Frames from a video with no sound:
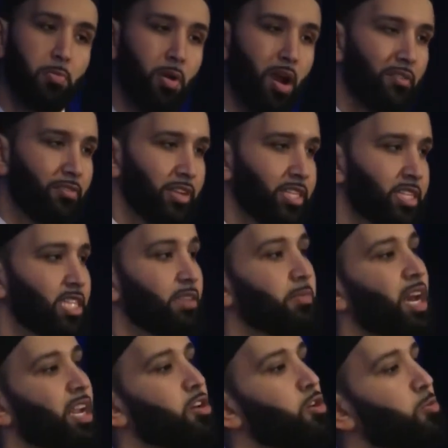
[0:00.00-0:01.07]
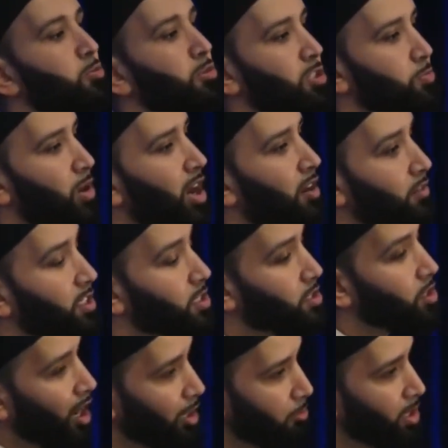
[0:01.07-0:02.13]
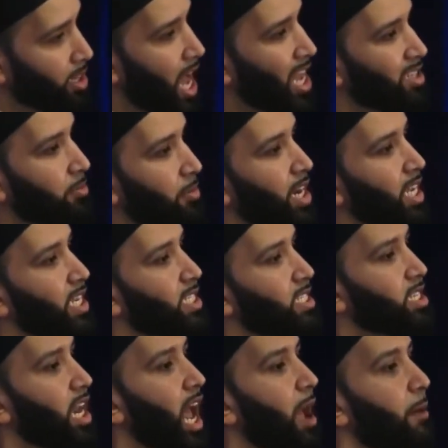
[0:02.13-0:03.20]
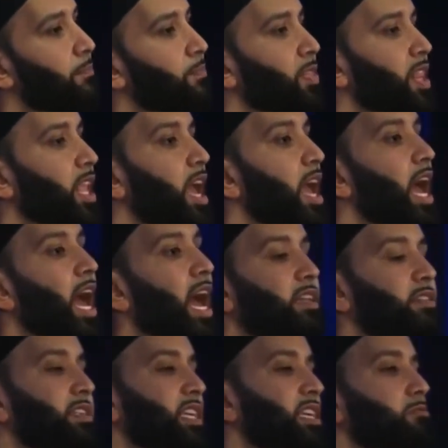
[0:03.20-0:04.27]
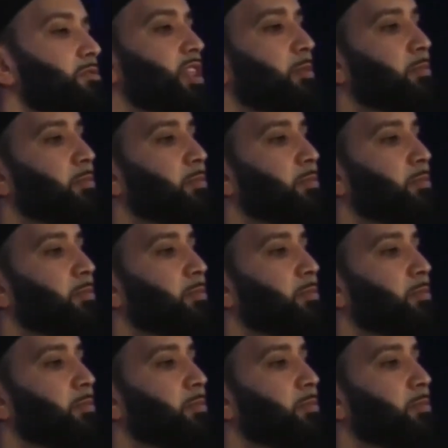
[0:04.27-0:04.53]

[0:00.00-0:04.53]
prophets. He met numerous prophets, starting with Adam alayhi salam, ending with